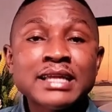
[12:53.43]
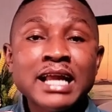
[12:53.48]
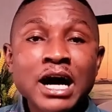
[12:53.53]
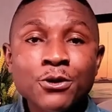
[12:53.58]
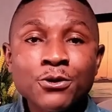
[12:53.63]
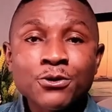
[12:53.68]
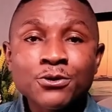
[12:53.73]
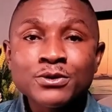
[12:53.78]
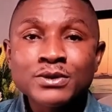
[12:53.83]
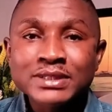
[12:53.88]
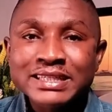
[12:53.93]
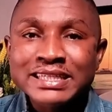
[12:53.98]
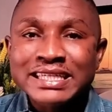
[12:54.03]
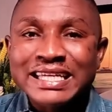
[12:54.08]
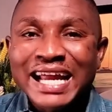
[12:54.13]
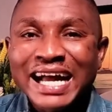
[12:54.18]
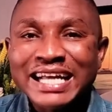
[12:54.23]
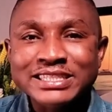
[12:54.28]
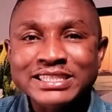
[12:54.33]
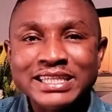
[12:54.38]
Now,
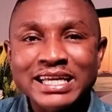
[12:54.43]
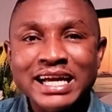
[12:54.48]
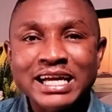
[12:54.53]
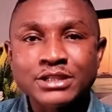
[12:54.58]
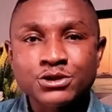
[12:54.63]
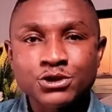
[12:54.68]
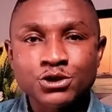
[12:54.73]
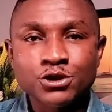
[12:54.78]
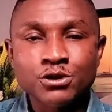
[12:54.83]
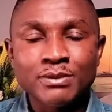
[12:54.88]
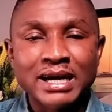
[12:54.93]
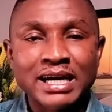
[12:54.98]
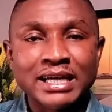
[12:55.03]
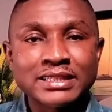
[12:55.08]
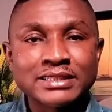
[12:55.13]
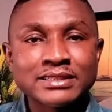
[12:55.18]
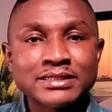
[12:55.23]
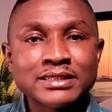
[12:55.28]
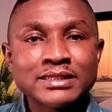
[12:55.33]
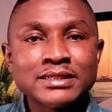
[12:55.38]
that's as
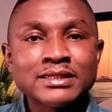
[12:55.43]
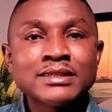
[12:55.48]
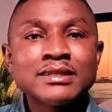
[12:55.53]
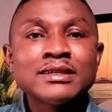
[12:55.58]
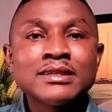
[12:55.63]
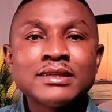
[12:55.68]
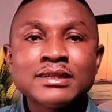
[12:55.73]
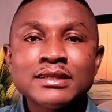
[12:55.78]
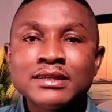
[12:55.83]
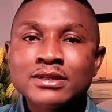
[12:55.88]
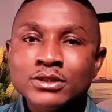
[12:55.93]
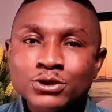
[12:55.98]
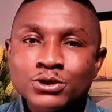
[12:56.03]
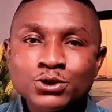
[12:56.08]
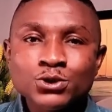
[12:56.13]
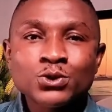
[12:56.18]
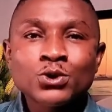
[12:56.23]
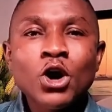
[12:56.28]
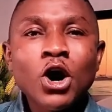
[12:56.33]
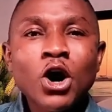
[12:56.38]
humans.
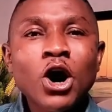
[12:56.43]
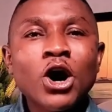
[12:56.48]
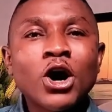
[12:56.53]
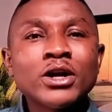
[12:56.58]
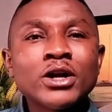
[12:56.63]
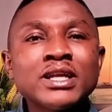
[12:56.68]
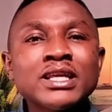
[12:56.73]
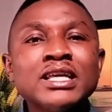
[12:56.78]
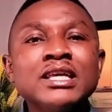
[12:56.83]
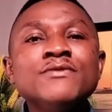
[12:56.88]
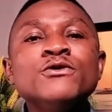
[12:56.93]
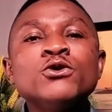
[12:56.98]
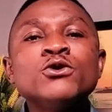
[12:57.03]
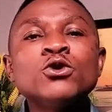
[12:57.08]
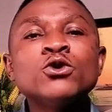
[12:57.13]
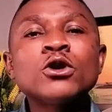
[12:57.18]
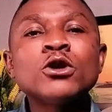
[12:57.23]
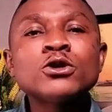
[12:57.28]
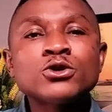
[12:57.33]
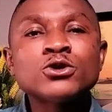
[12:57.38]
To God, if you
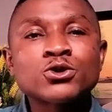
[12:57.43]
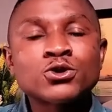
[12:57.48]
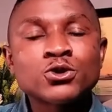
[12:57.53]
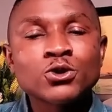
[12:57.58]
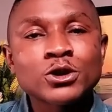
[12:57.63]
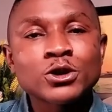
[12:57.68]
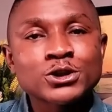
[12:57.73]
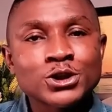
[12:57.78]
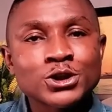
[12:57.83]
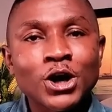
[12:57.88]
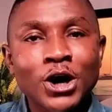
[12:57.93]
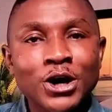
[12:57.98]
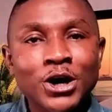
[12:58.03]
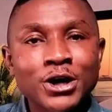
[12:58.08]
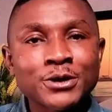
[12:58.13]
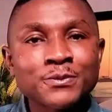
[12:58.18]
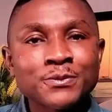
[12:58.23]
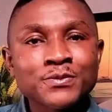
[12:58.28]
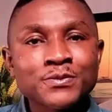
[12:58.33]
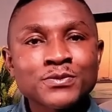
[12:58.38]
do not trust
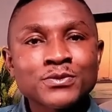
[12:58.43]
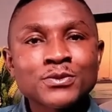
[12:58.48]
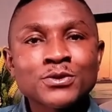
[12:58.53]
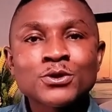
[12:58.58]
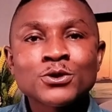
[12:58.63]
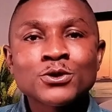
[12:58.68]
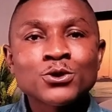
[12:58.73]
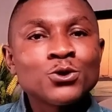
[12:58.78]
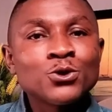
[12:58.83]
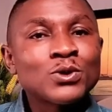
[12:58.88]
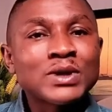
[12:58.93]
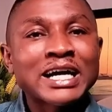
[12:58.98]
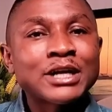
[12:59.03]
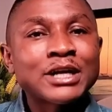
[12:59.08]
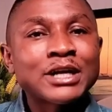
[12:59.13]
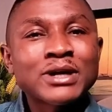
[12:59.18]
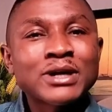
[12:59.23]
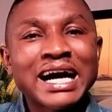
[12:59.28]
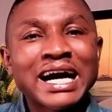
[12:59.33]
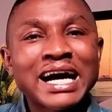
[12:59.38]
God, you
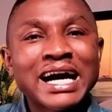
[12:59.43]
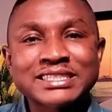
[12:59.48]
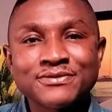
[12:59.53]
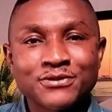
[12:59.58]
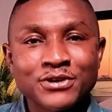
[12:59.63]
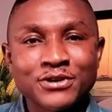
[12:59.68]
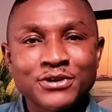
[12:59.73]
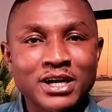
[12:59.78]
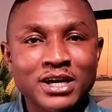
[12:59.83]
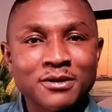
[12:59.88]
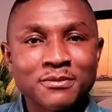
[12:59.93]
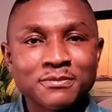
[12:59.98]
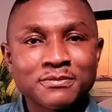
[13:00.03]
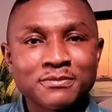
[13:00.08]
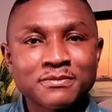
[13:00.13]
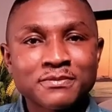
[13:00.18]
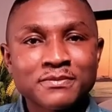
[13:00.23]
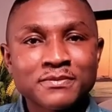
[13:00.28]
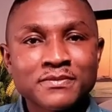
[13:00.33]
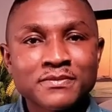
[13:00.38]
cannot ask Him for help.
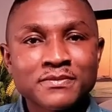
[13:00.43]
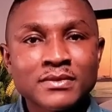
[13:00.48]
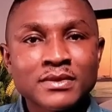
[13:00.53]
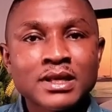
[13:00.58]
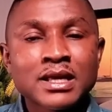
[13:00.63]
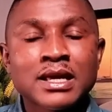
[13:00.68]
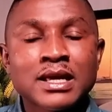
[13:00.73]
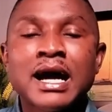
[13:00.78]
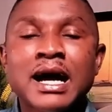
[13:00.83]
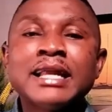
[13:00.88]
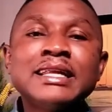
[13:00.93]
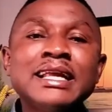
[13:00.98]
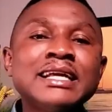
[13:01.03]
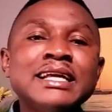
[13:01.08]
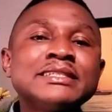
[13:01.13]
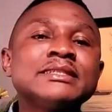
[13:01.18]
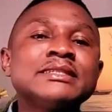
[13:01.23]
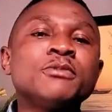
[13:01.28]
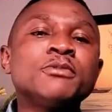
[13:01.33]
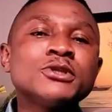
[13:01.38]
And
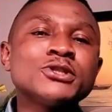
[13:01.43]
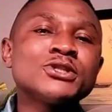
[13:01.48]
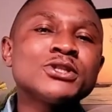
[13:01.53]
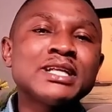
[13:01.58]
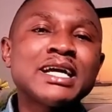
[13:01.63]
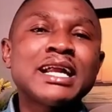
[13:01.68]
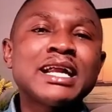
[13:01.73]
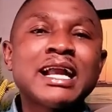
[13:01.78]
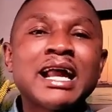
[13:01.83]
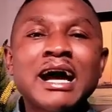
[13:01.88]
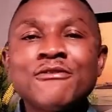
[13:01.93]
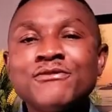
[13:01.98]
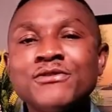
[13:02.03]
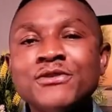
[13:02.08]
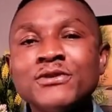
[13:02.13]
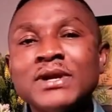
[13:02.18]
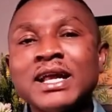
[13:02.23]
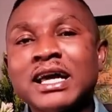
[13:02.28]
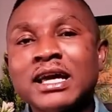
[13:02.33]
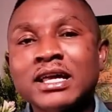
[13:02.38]
that is the position that I
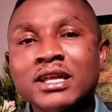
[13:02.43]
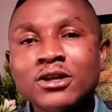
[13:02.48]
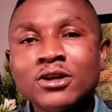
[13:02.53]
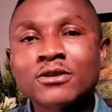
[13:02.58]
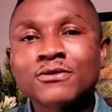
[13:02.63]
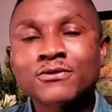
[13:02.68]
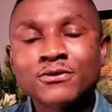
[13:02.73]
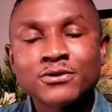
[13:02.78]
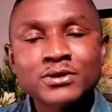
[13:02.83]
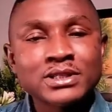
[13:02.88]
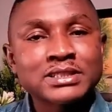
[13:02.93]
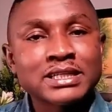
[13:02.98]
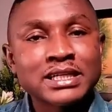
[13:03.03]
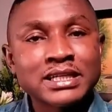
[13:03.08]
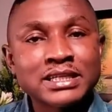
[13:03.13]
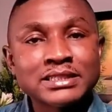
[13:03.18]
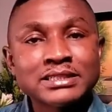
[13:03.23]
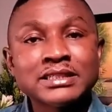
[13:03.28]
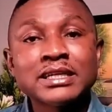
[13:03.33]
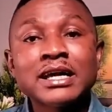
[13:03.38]
feel like a lot of
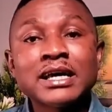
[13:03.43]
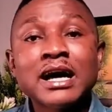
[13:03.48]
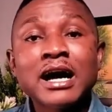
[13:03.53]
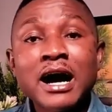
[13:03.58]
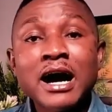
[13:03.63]
Christians